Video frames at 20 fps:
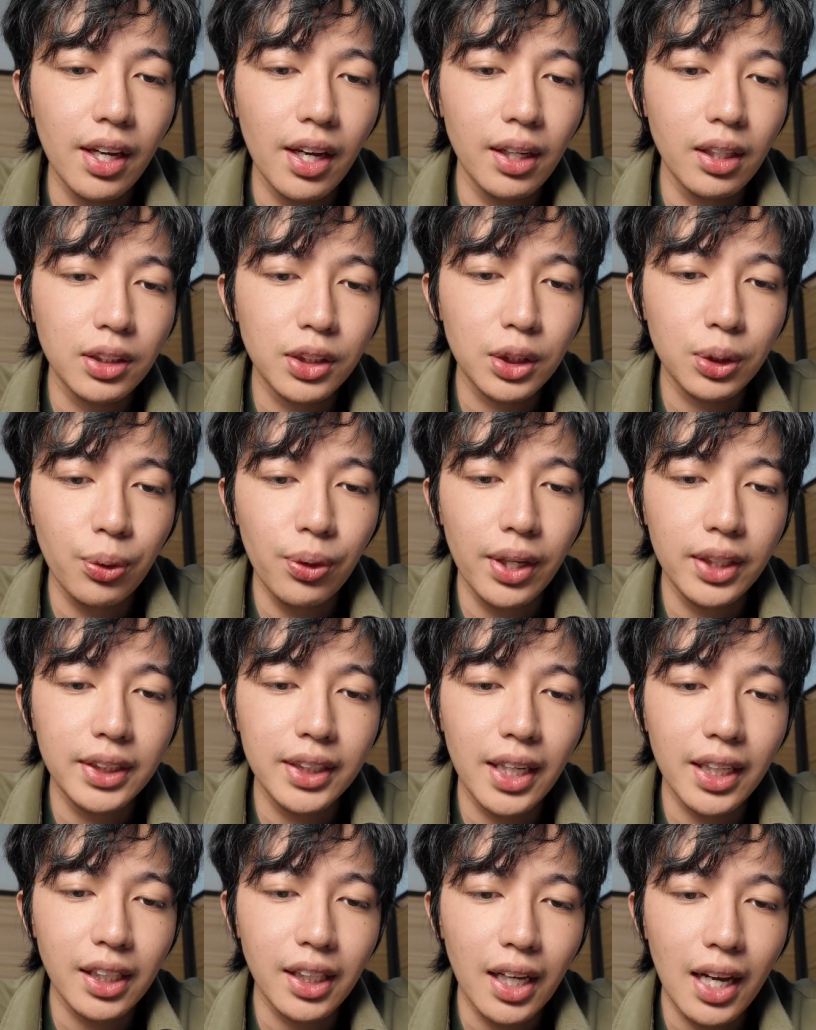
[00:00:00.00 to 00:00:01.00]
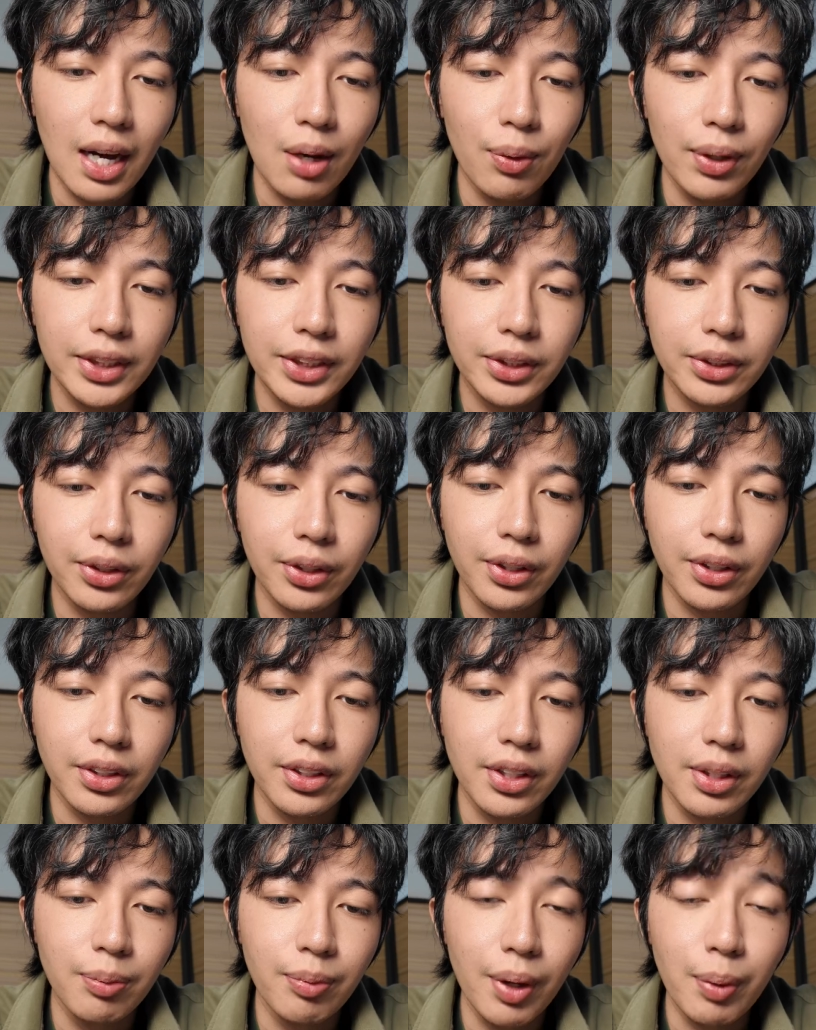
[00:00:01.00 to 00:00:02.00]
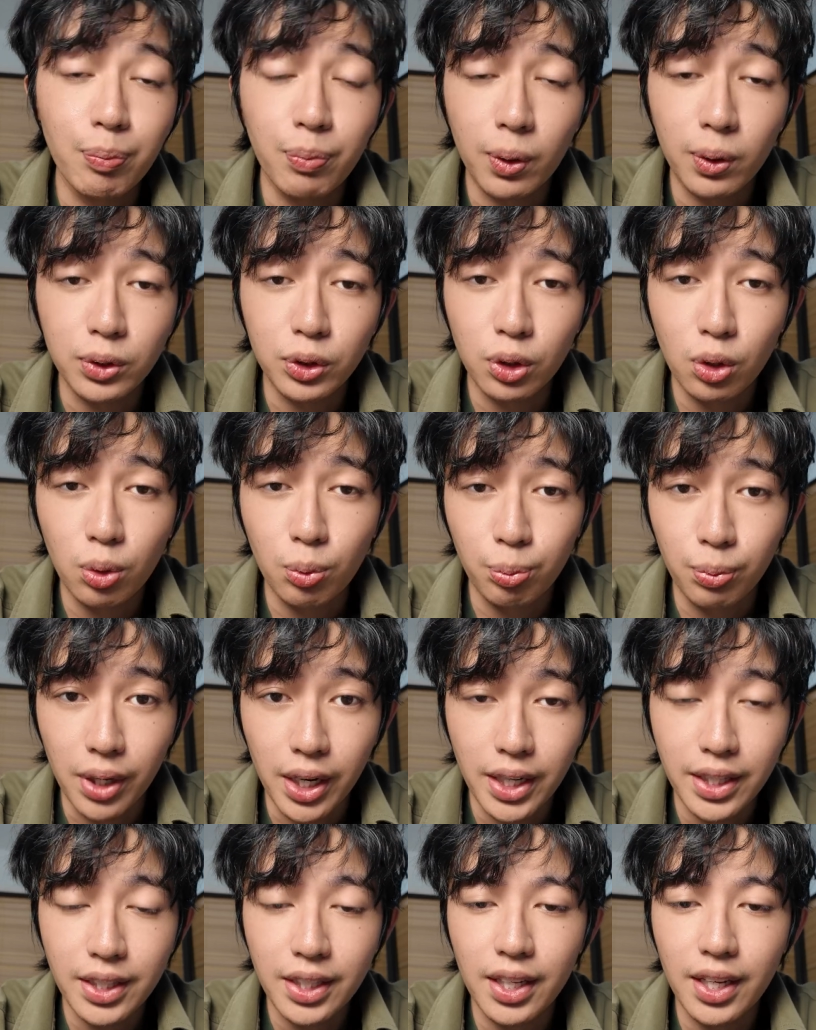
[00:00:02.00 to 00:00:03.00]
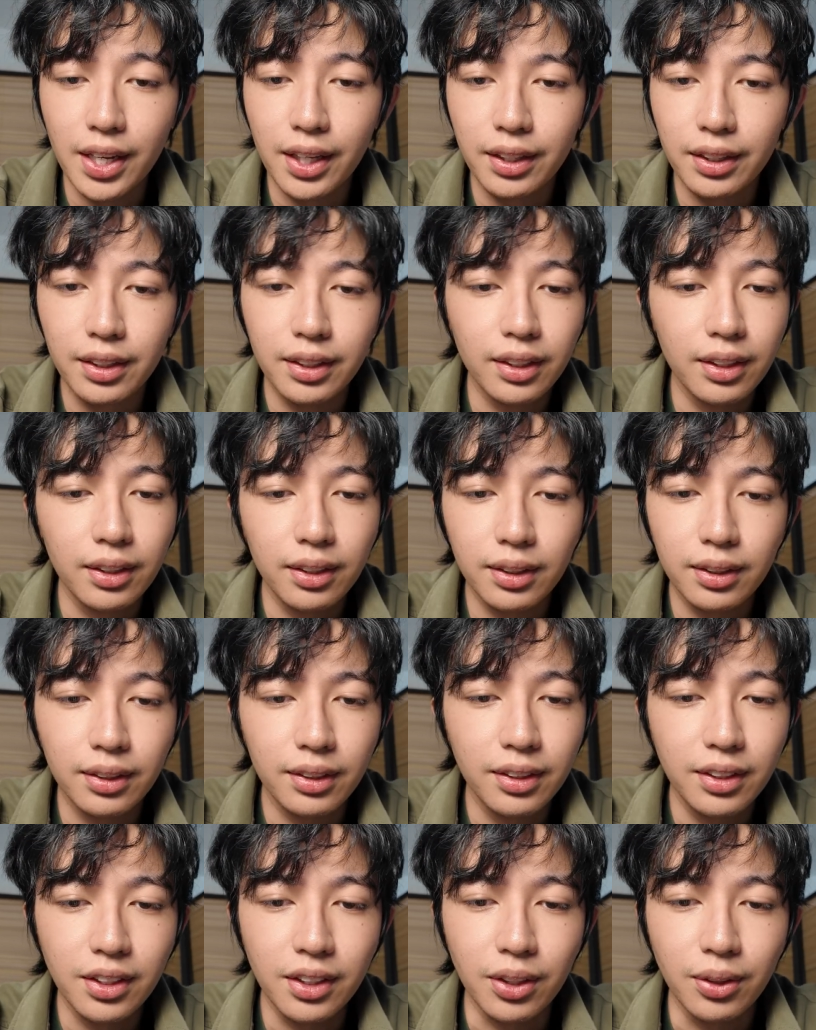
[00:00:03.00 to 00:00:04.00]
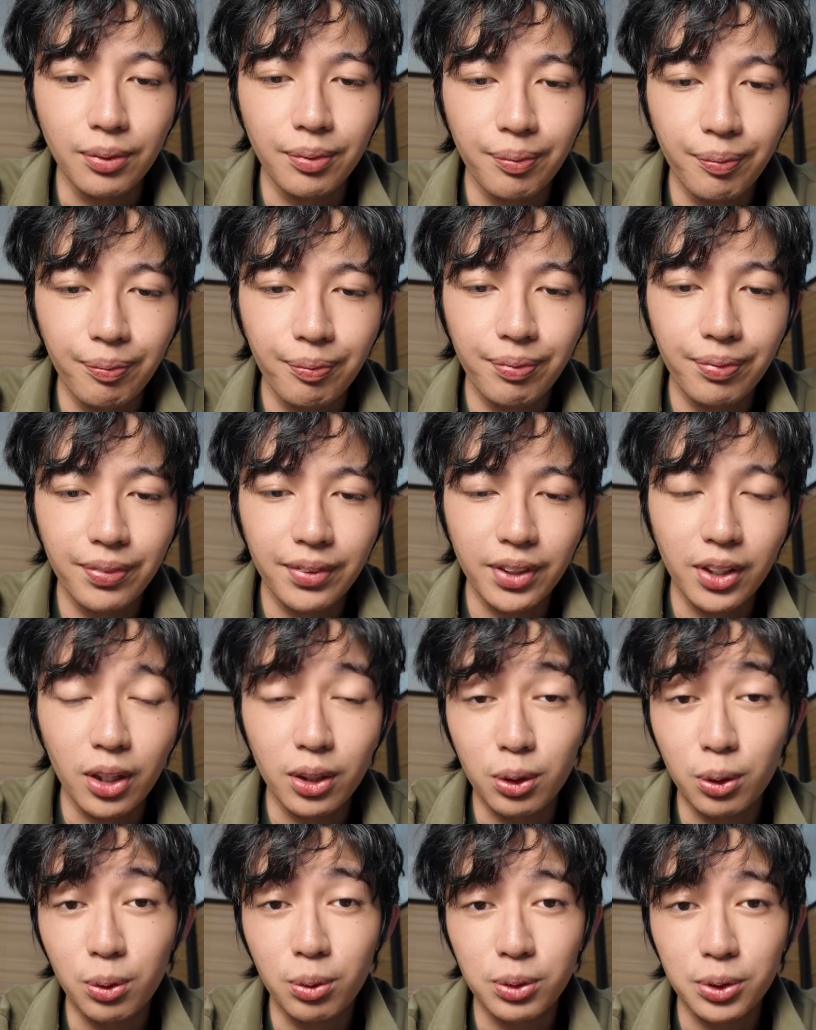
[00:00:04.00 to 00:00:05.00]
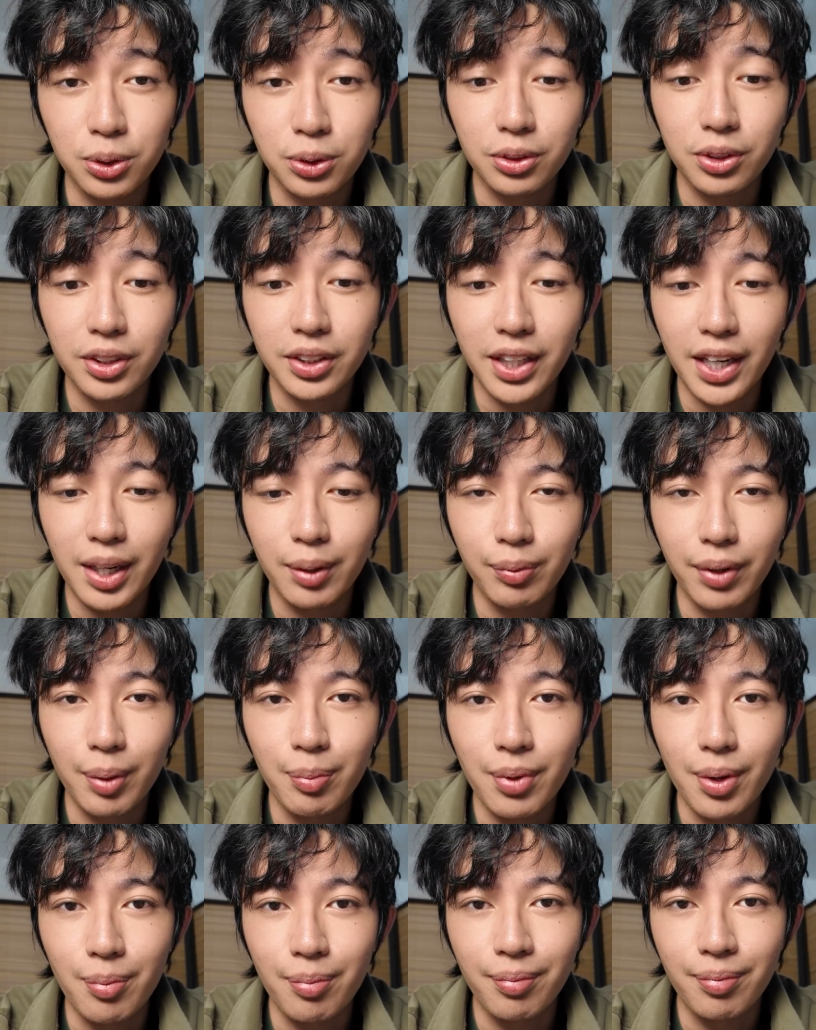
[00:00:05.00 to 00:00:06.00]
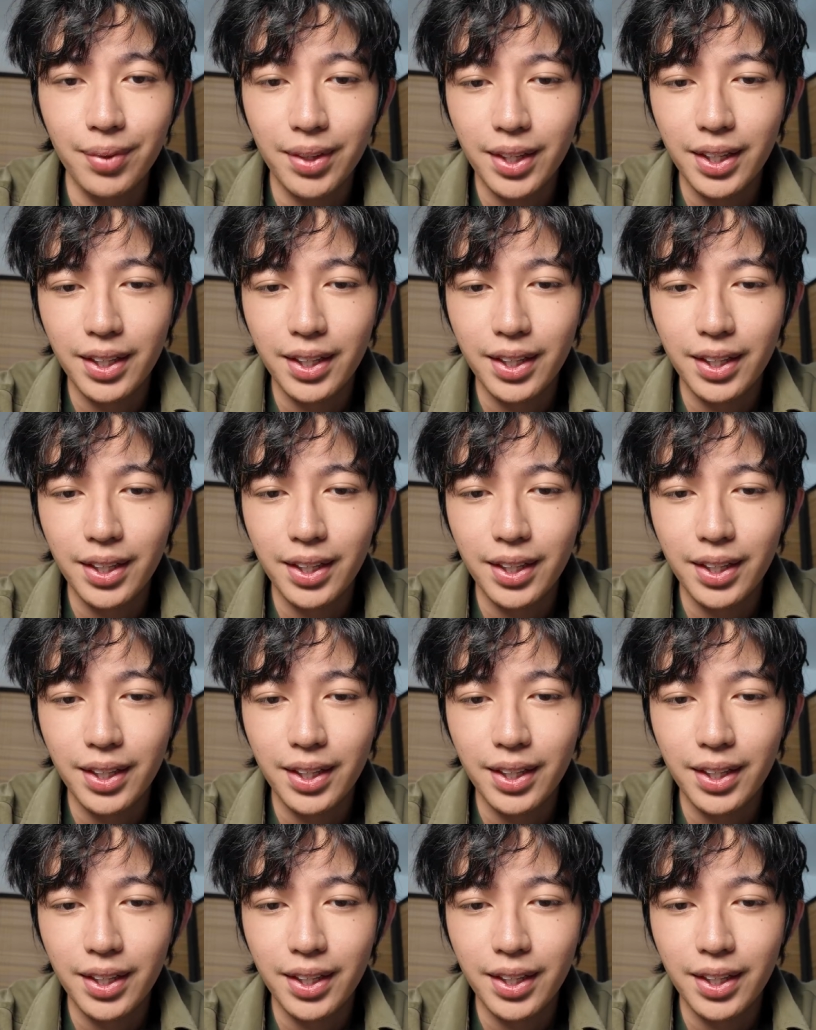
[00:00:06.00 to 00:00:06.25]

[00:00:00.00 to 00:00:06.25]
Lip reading: It'll show you exactly how I started my personal brand and, you know, got closer to retiring my mom.